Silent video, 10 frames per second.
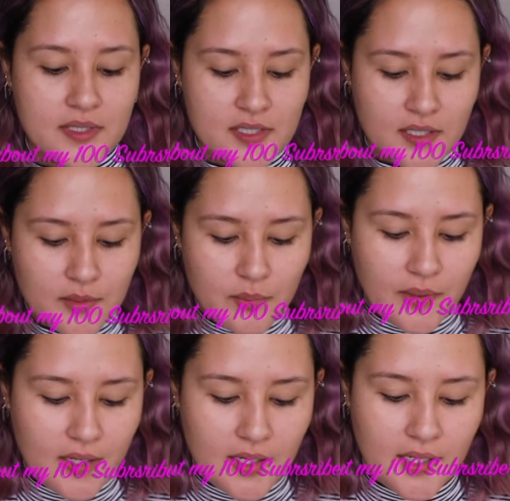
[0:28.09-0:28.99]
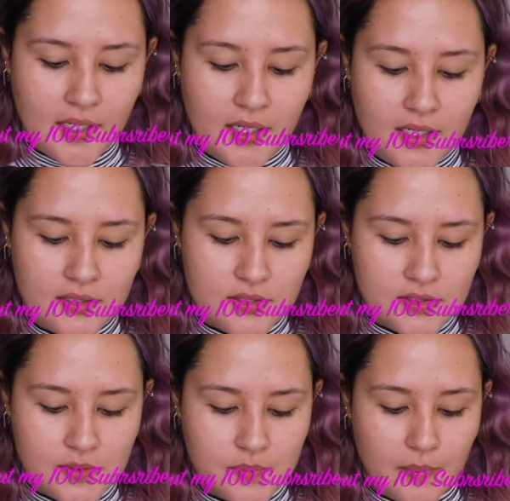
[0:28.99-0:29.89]
start by
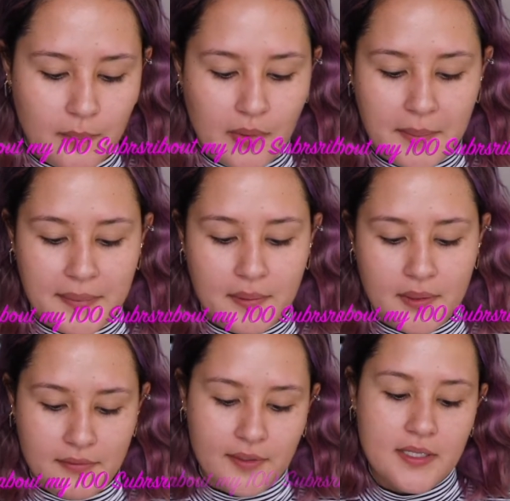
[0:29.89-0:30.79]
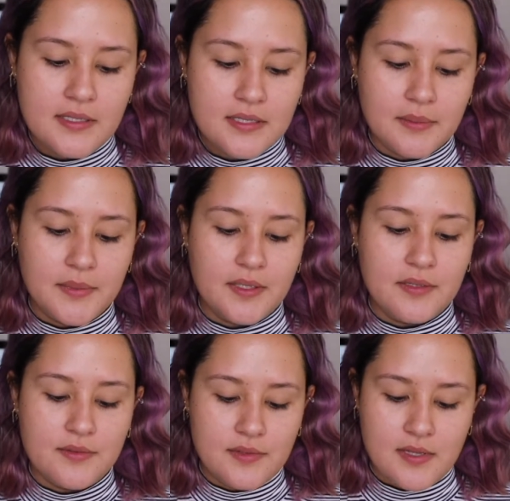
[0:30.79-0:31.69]
just prepping my face. I'm going to
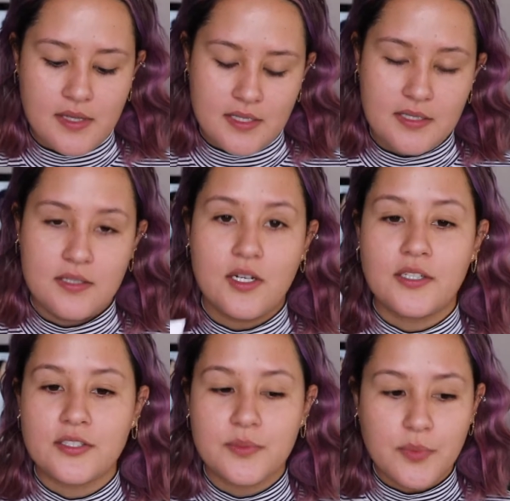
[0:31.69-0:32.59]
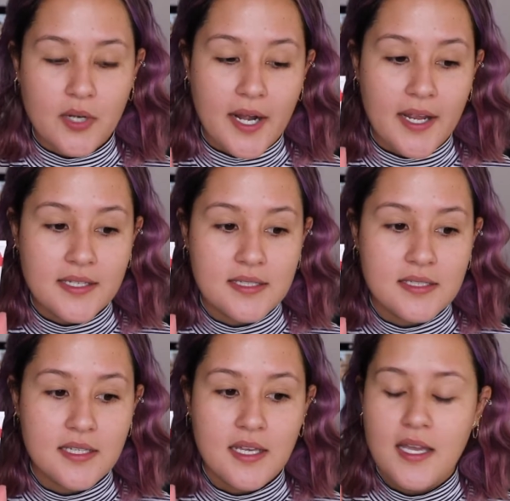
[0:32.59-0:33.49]
use this Dr.
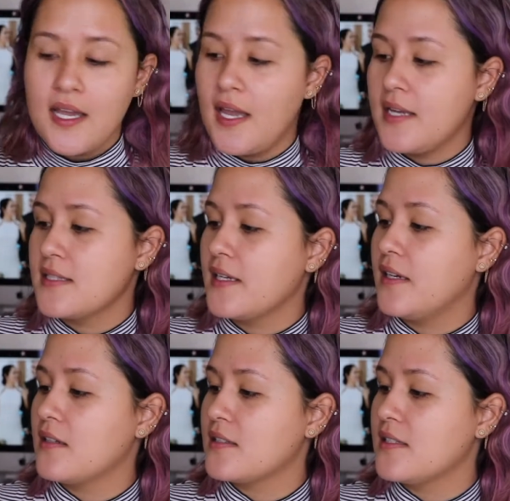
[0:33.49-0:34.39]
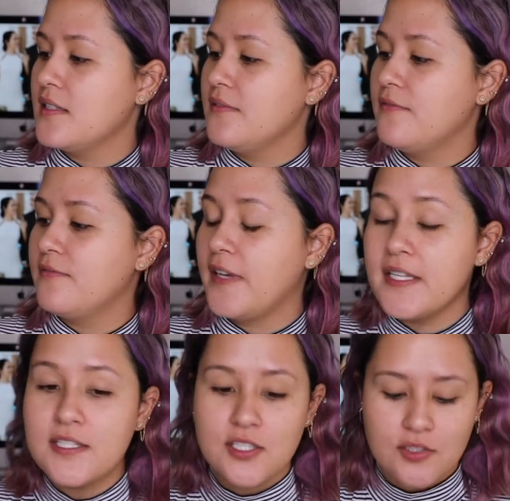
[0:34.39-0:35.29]
Brandt antioxidant
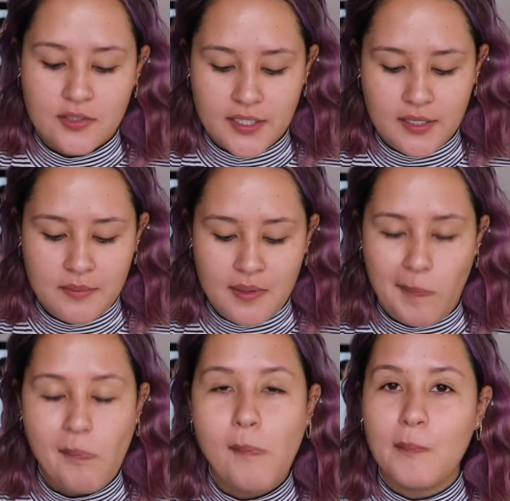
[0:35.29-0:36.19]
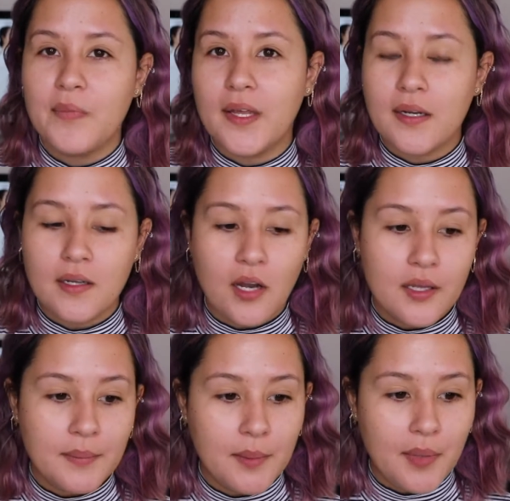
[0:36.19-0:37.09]
face cream that I got
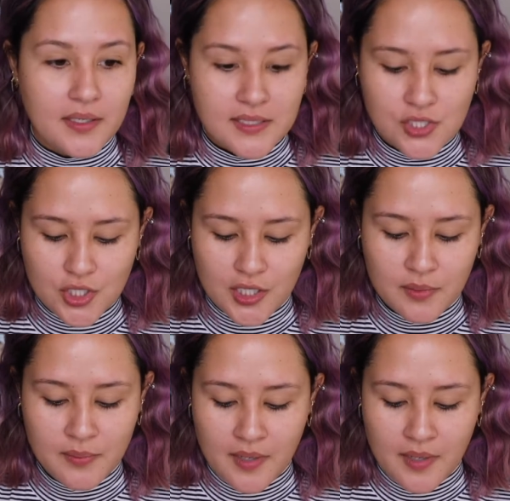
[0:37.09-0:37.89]
in my BoxyCharm.